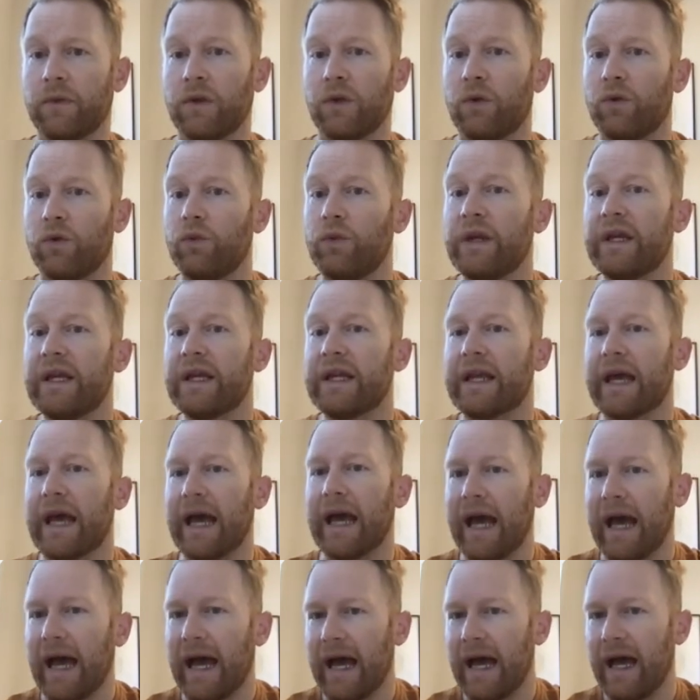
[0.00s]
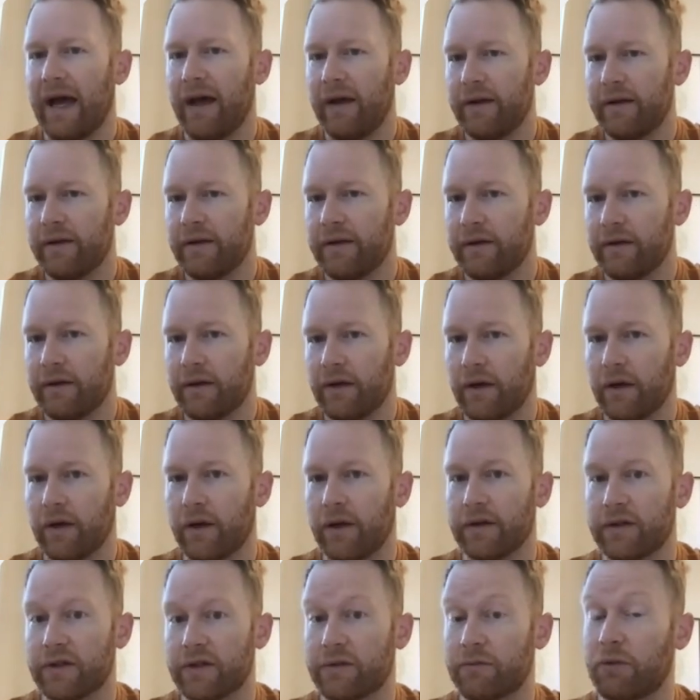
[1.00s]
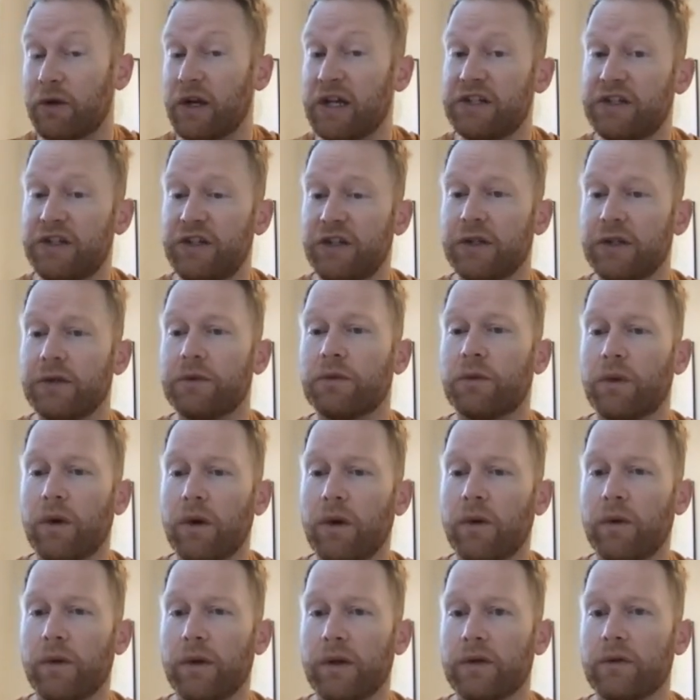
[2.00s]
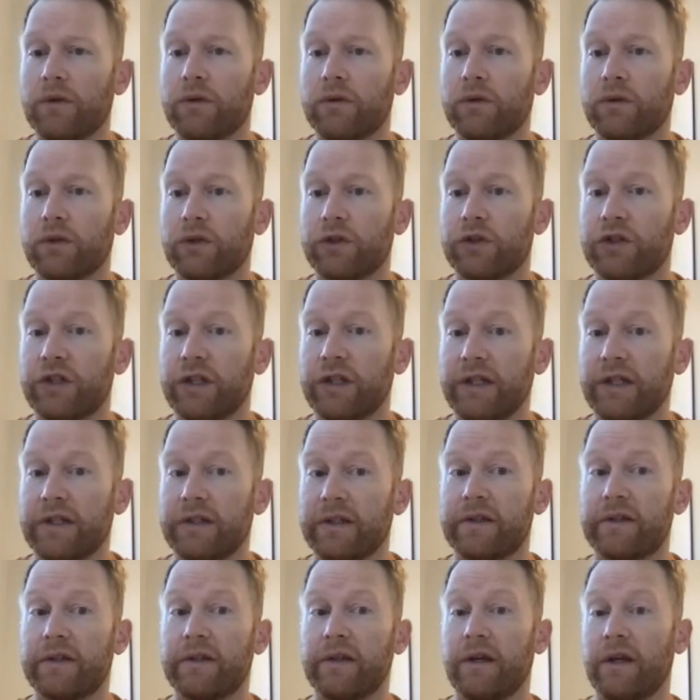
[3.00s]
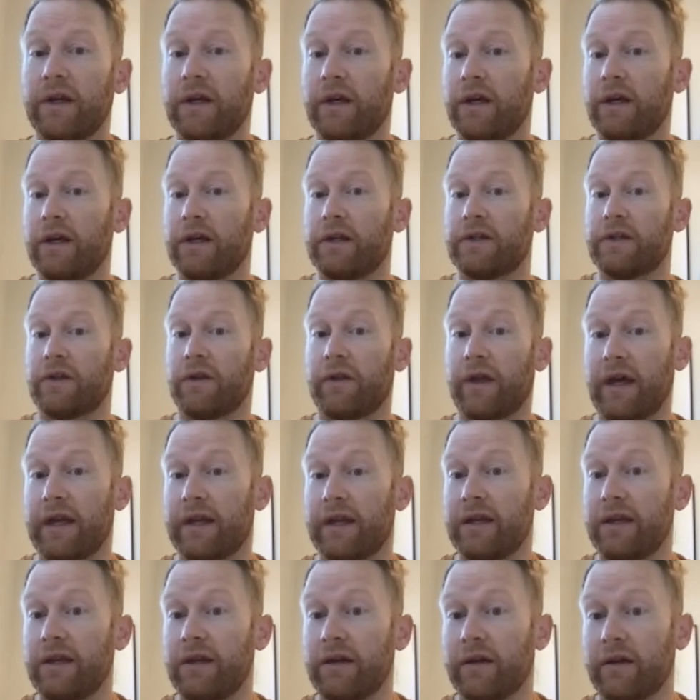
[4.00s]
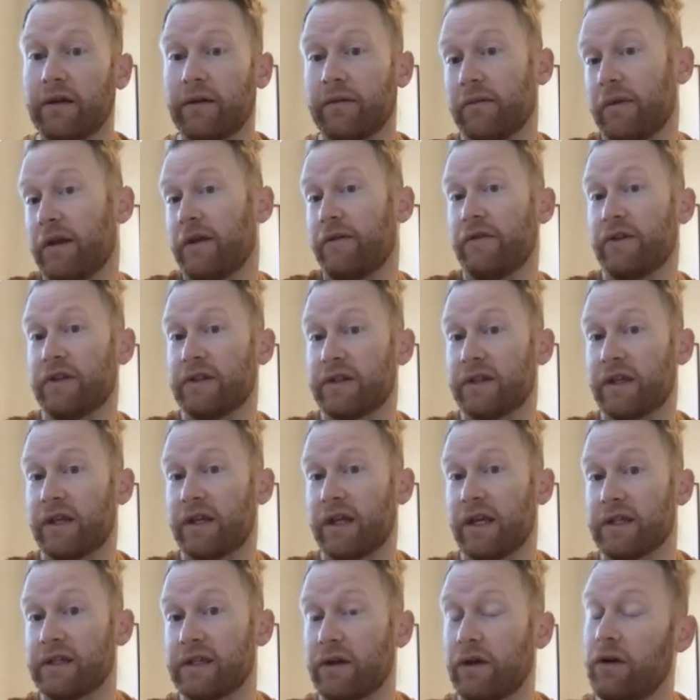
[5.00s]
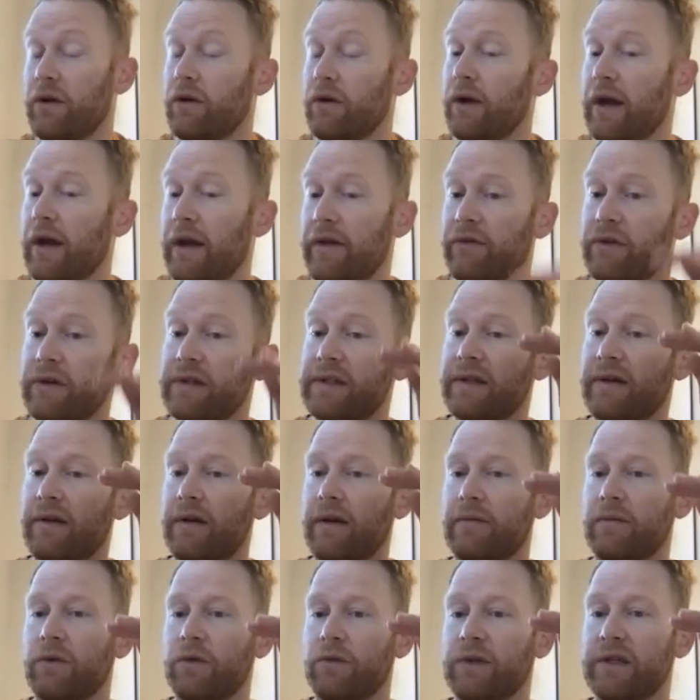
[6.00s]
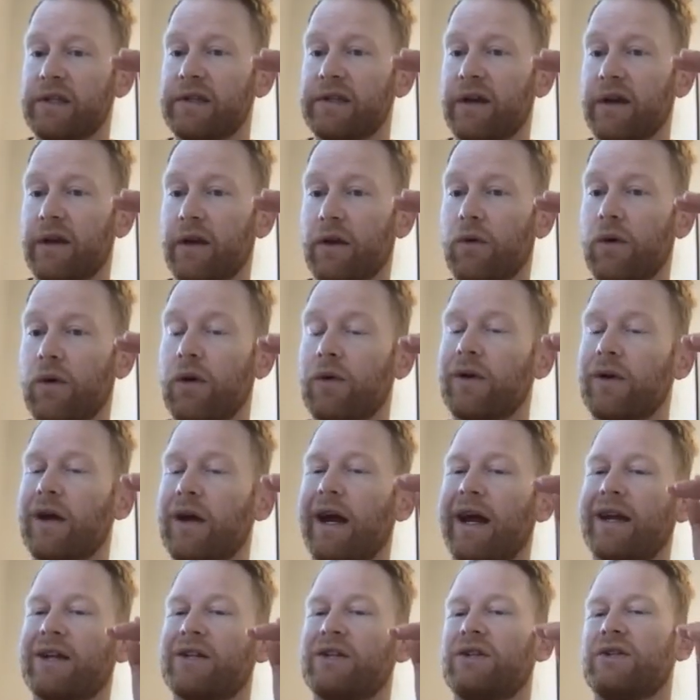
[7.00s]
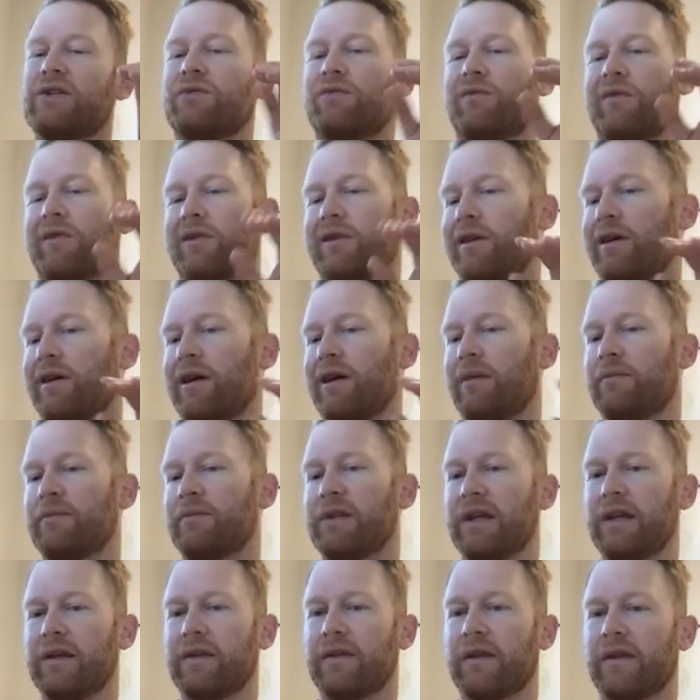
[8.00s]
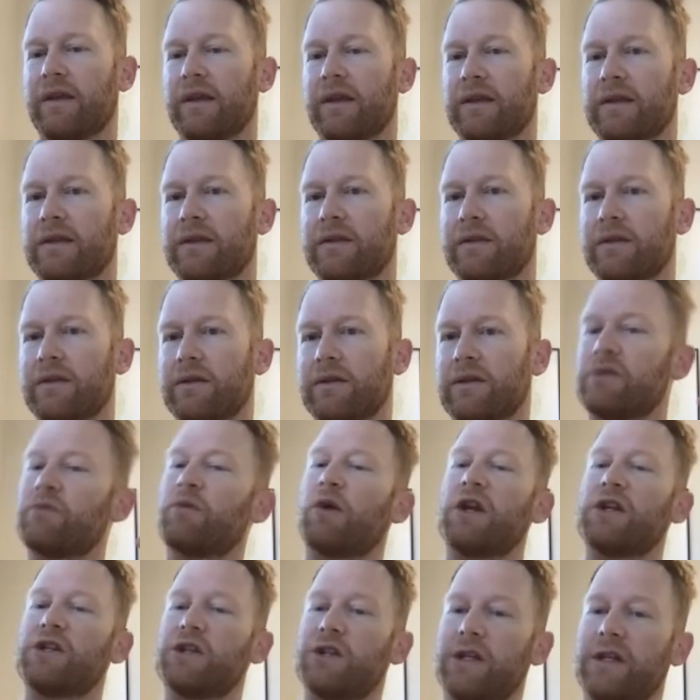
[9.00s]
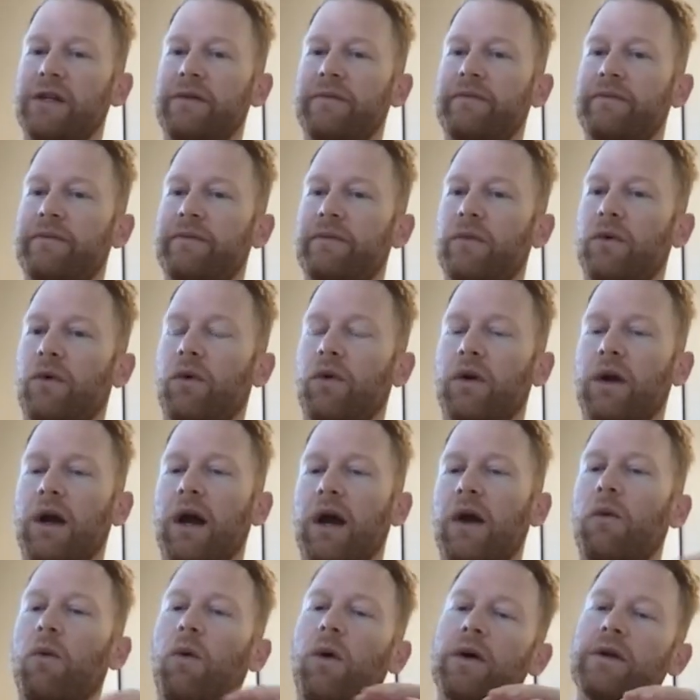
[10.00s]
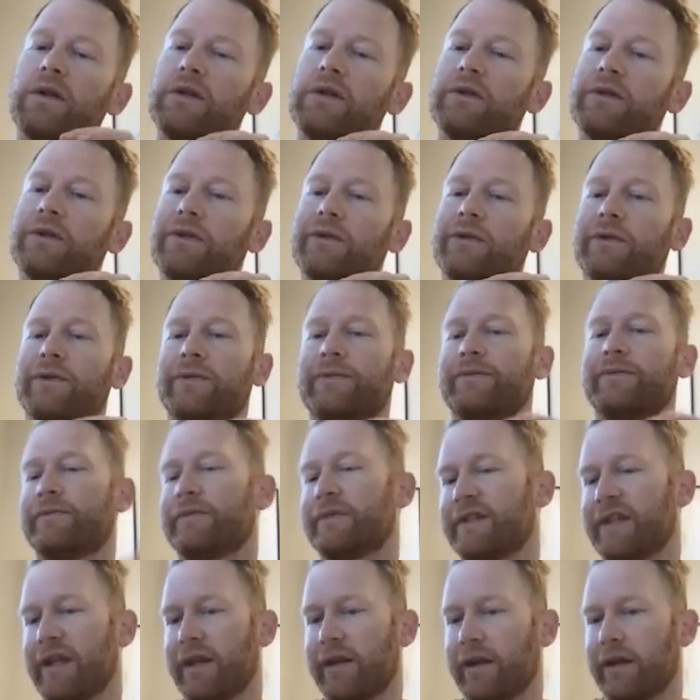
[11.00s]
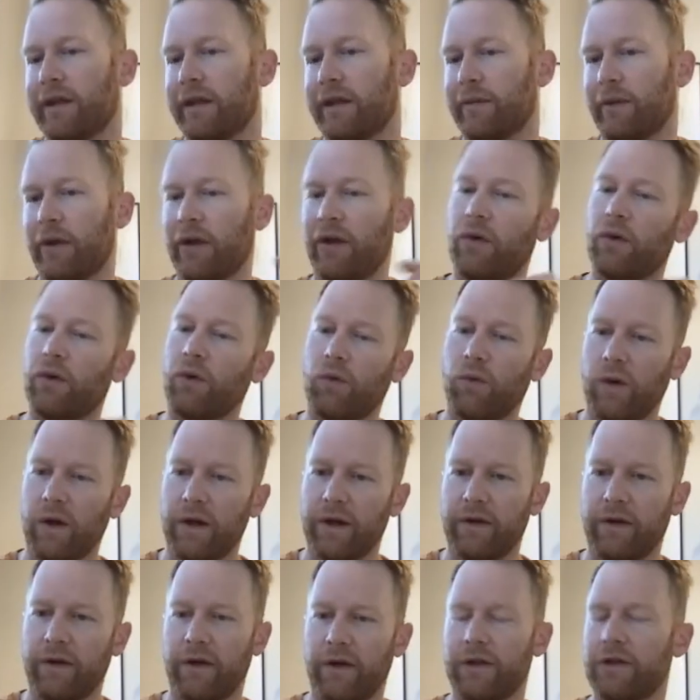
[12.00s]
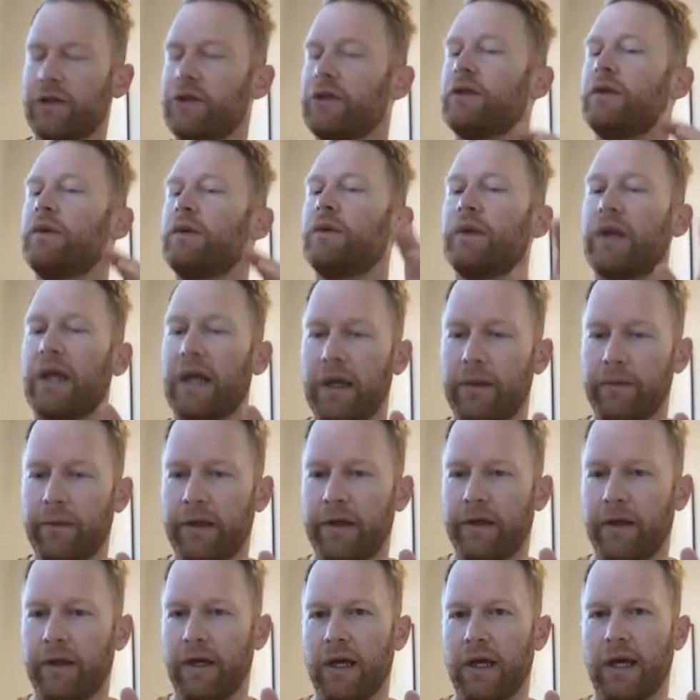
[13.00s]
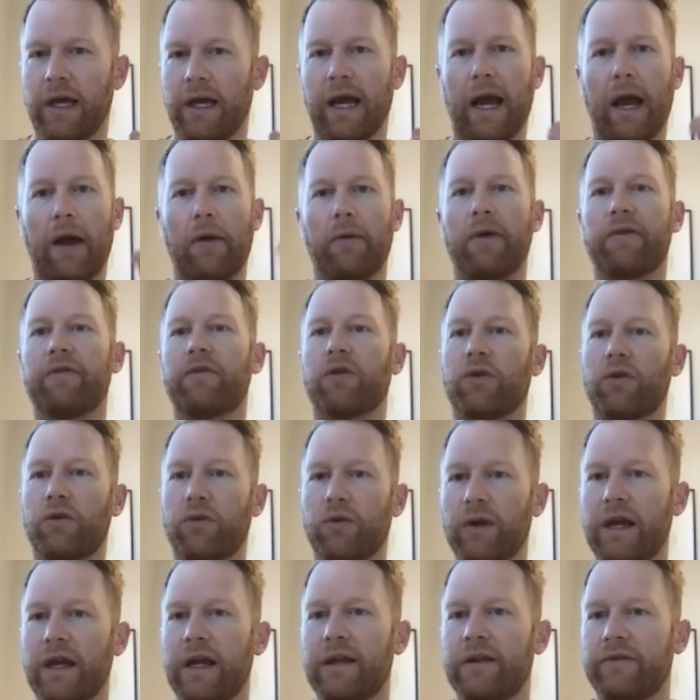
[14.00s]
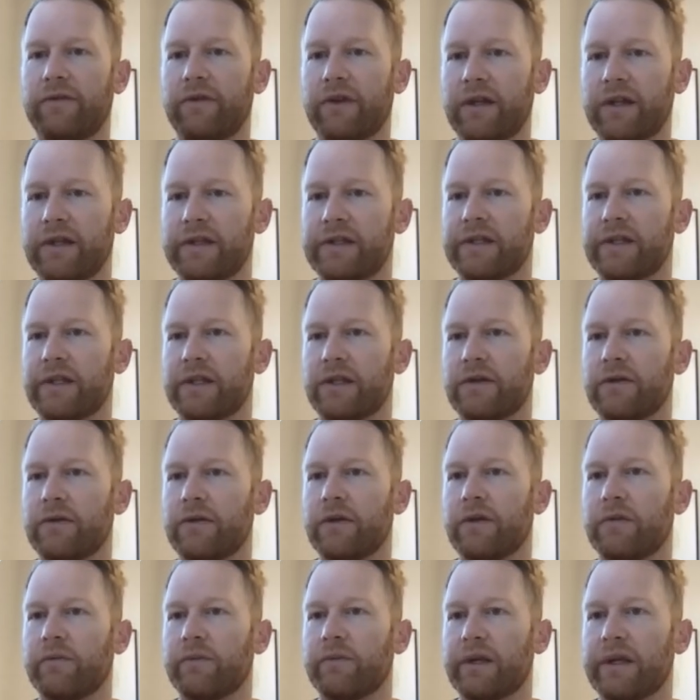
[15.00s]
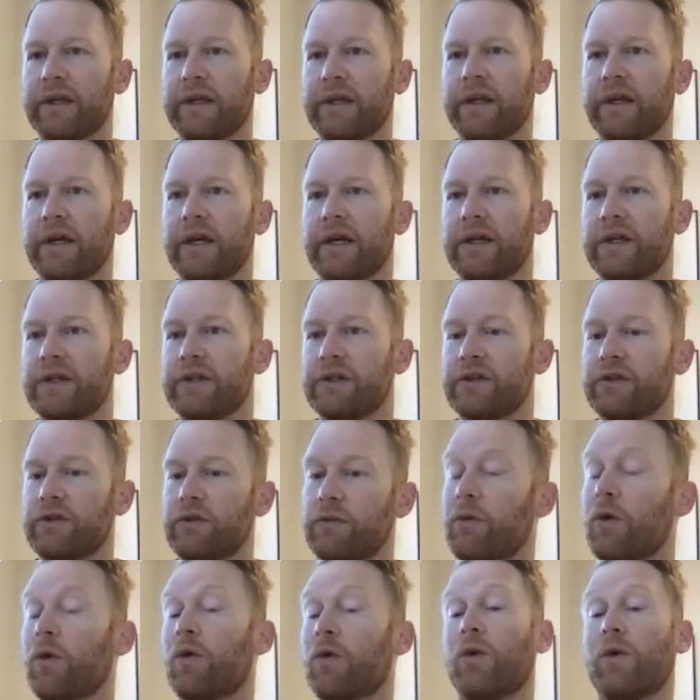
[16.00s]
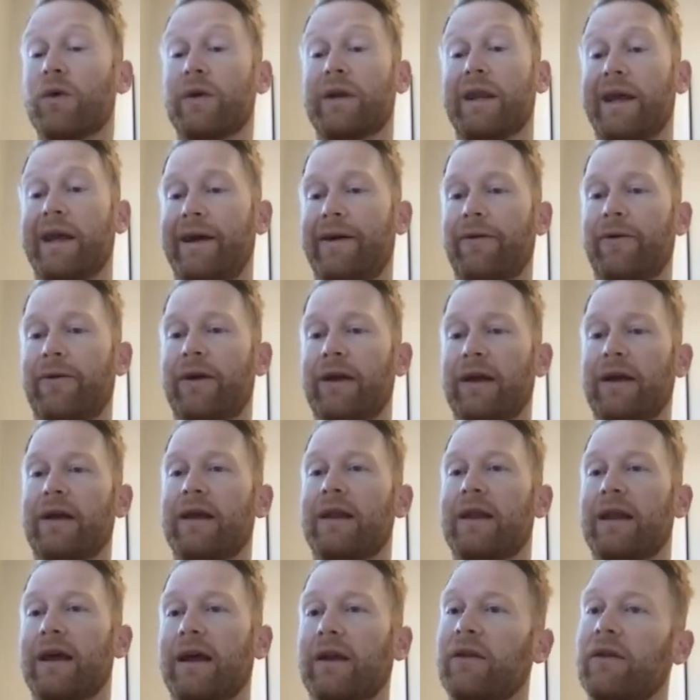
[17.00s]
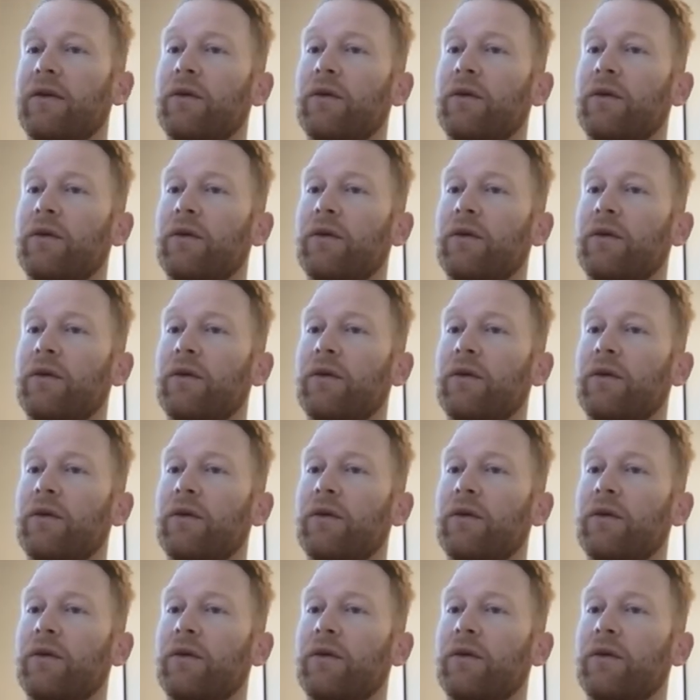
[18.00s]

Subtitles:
we can add a spreadsheet row in Google Sheets. So that here, if it's the case, every time that we sign a quote, I actually just want you to update this spreadsheet, or I want you to send an email or whatnot. You name it, however creative it is that you can be, SumoQuote now can connect in